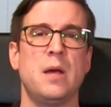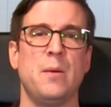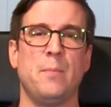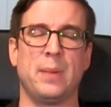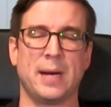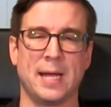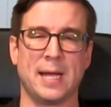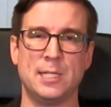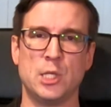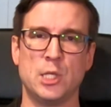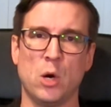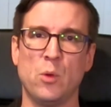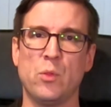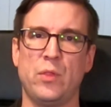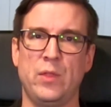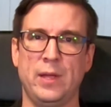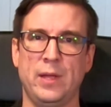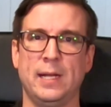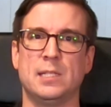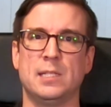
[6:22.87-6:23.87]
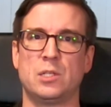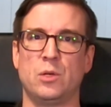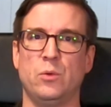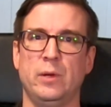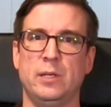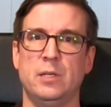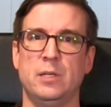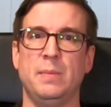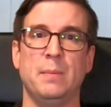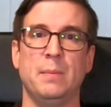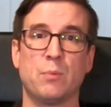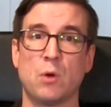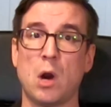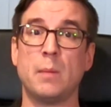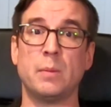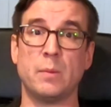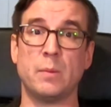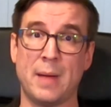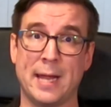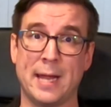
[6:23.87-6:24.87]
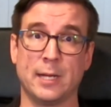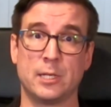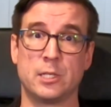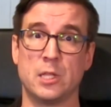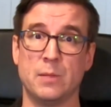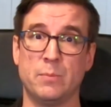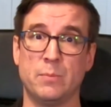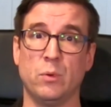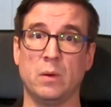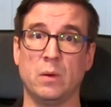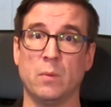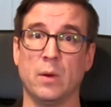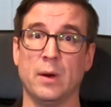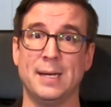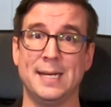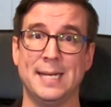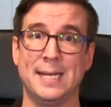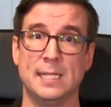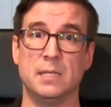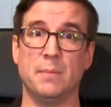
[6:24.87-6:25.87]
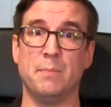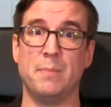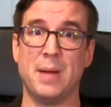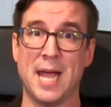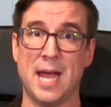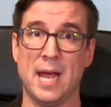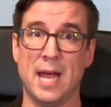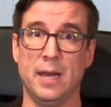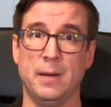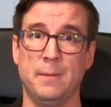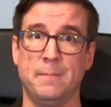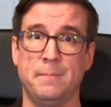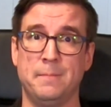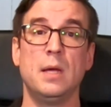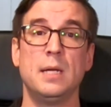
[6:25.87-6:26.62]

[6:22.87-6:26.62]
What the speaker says: but I don't think it's going to be problematic to the point where it needs a ban.